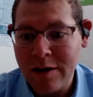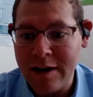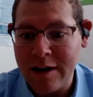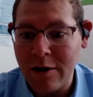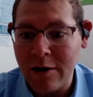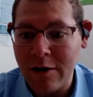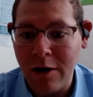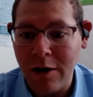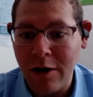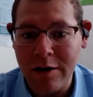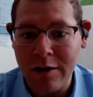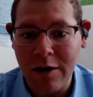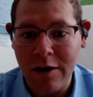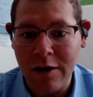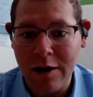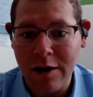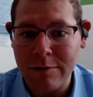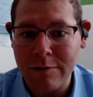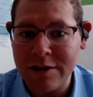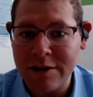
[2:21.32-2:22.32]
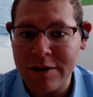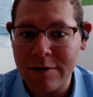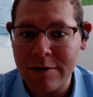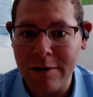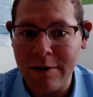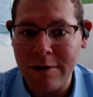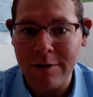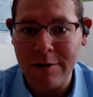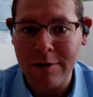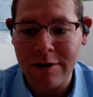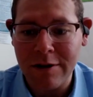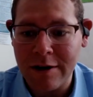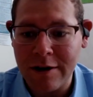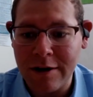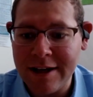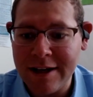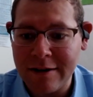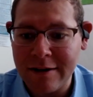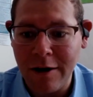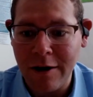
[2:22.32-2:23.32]
And all in all, what's great with our
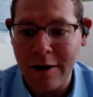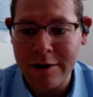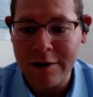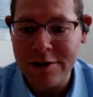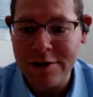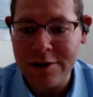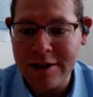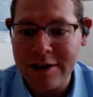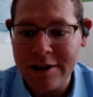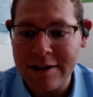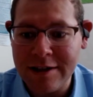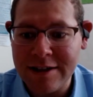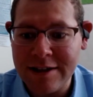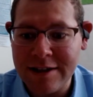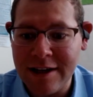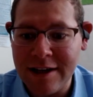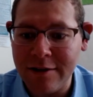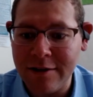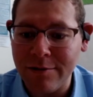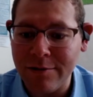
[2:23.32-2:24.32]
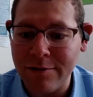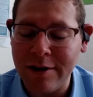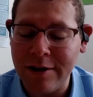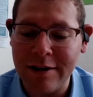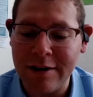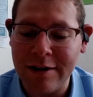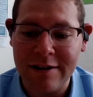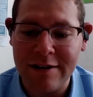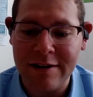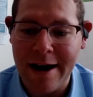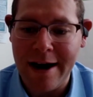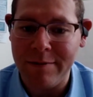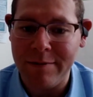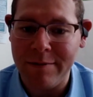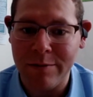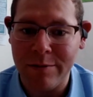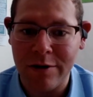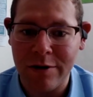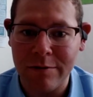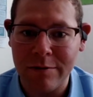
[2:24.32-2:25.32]
technology is that it's really
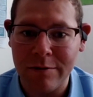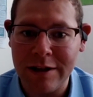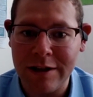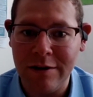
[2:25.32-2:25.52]
adaptable.